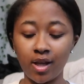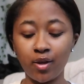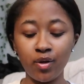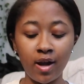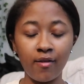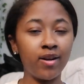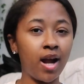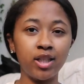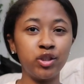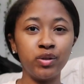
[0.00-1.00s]
and you don't have a
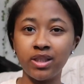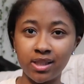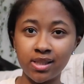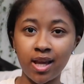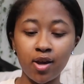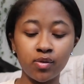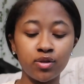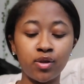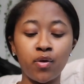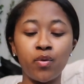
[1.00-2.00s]
college student discount,
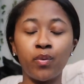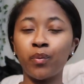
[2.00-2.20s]
so